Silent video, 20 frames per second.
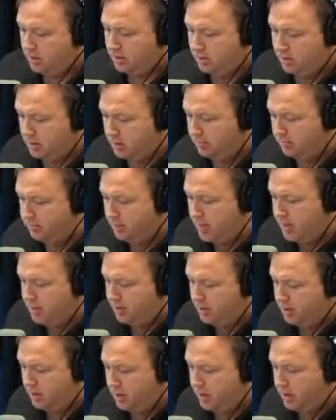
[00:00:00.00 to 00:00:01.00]
the
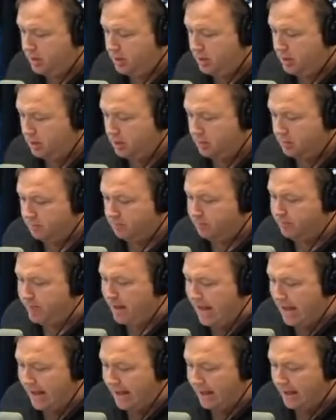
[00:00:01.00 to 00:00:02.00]
missing
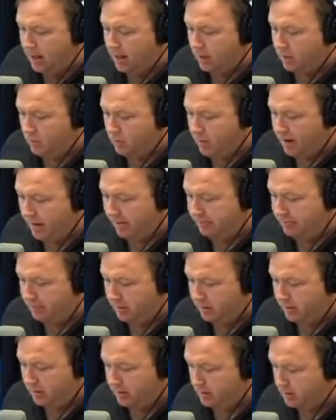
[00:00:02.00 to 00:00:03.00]

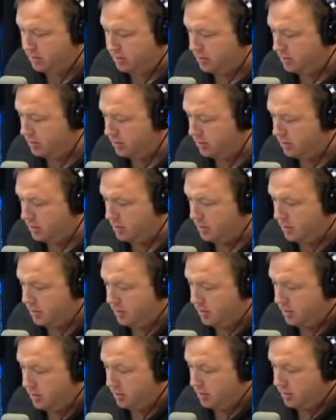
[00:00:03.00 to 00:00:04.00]
bioweapon.
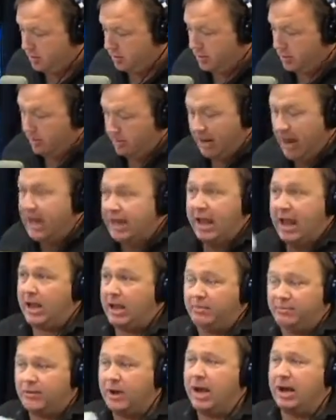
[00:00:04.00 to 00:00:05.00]
I mean, I can't
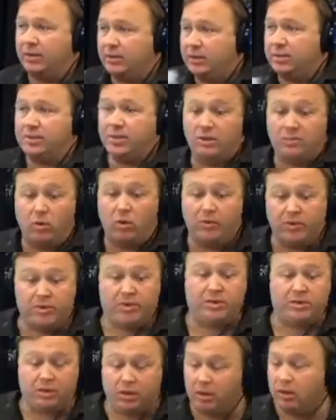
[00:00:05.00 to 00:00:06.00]
keep track of this anymore. This
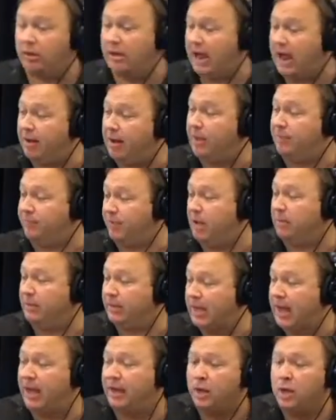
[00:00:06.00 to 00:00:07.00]
is literally, I've probably
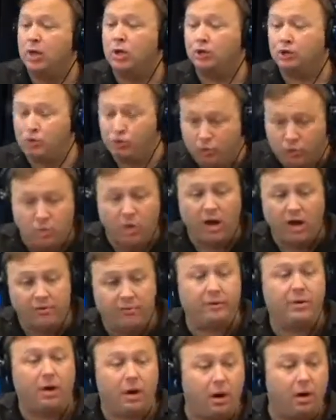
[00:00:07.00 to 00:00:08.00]
got
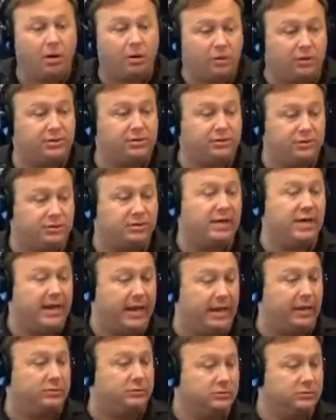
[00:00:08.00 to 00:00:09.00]
200 articles today.